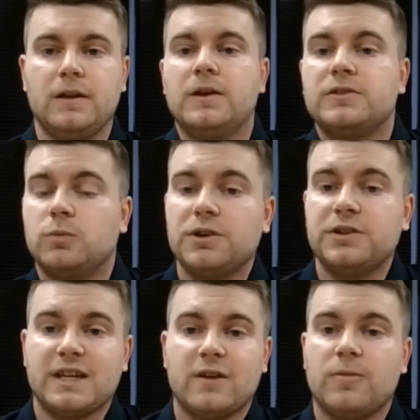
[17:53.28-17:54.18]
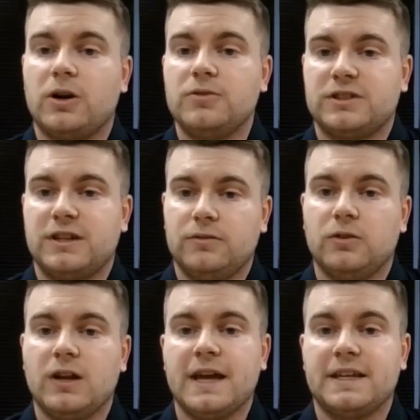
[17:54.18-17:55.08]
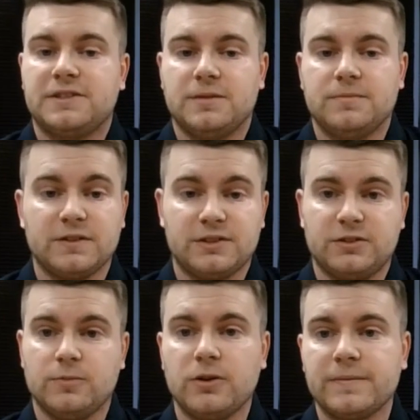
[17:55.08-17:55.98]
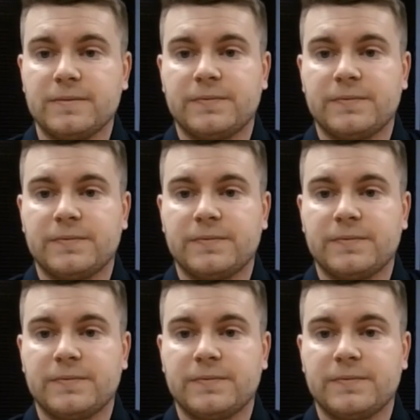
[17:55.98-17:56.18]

So what does our approach look like in terms of a summary?